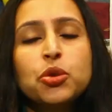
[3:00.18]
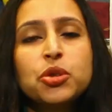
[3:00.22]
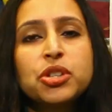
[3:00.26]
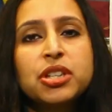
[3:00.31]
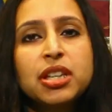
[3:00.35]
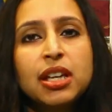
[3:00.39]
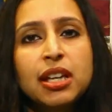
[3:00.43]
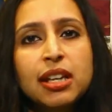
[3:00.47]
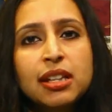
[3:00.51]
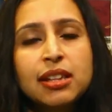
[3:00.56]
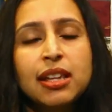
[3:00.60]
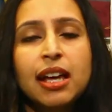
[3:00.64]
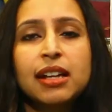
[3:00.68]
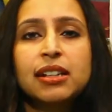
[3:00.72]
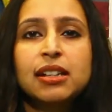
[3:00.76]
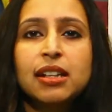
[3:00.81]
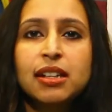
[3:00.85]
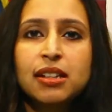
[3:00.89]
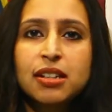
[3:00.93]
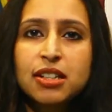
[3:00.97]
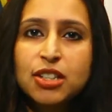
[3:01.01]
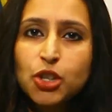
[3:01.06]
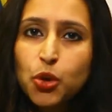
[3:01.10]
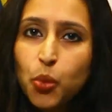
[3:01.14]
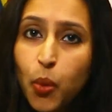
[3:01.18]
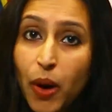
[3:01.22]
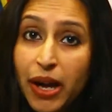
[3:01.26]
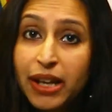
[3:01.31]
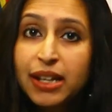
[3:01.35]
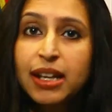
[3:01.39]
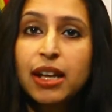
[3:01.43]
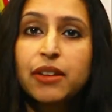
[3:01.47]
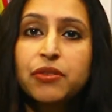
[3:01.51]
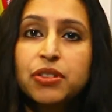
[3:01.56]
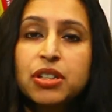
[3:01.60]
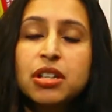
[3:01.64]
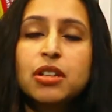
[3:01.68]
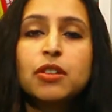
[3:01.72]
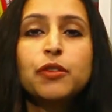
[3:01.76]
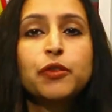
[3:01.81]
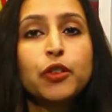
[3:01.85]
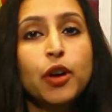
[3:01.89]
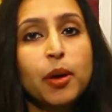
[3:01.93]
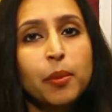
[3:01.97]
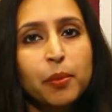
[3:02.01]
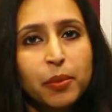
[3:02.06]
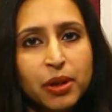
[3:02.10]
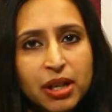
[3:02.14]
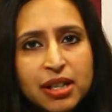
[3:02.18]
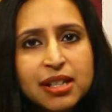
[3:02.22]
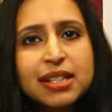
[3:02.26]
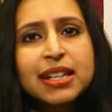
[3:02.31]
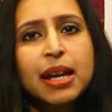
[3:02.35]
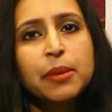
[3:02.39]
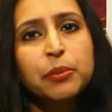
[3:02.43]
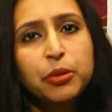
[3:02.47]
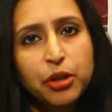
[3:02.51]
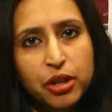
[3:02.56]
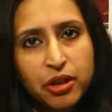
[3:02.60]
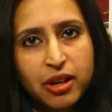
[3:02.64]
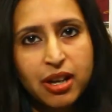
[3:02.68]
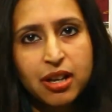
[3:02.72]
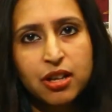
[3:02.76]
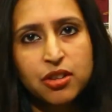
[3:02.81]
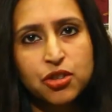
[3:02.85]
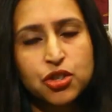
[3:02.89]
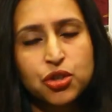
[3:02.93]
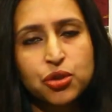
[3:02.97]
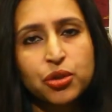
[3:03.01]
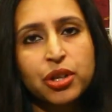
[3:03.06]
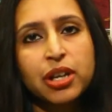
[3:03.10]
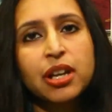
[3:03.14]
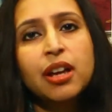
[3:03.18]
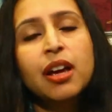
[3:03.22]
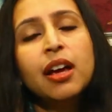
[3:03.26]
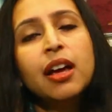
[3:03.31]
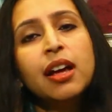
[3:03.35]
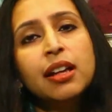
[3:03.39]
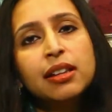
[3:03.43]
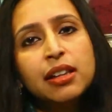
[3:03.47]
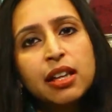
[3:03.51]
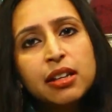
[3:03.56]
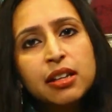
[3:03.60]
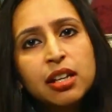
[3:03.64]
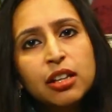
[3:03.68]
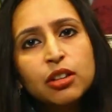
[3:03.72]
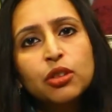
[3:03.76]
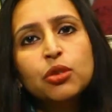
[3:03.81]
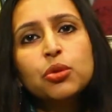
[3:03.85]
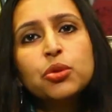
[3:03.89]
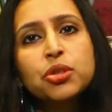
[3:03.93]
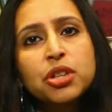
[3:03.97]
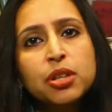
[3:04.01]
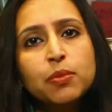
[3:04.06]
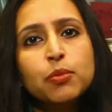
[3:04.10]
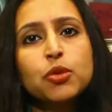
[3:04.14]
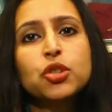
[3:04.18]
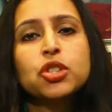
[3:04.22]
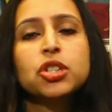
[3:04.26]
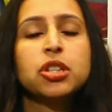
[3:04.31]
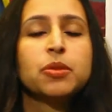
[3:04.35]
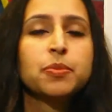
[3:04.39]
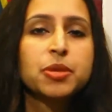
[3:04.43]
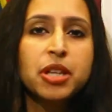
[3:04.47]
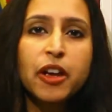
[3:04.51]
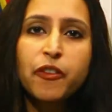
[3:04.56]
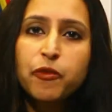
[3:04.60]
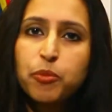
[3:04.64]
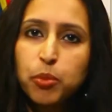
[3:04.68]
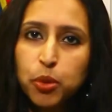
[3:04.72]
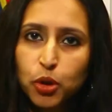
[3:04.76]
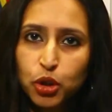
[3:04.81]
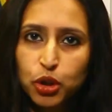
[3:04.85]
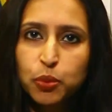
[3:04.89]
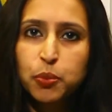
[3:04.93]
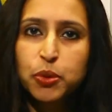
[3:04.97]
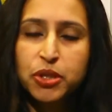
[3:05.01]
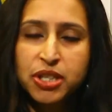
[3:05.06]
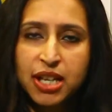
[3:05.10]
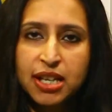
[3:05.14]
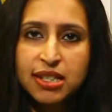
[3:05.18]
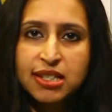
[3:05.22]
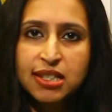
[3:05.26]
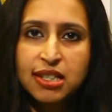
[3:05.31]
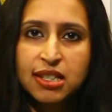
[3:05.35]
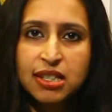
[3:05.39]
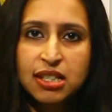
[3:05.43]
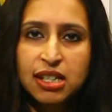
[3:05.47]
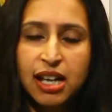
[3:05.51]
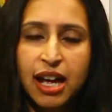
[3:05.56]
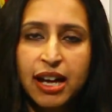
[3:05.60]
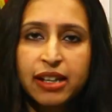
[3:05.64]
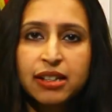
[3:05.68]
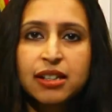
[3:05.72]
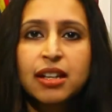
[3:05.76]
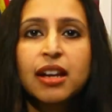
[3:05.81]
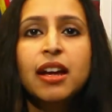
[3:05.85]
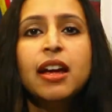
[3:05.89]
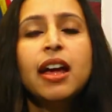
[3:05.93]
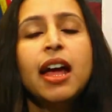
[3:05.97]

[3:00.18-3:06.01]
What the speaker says: say that it is quite evident from contemporary history that Hindus and Muslims have both possessed this land,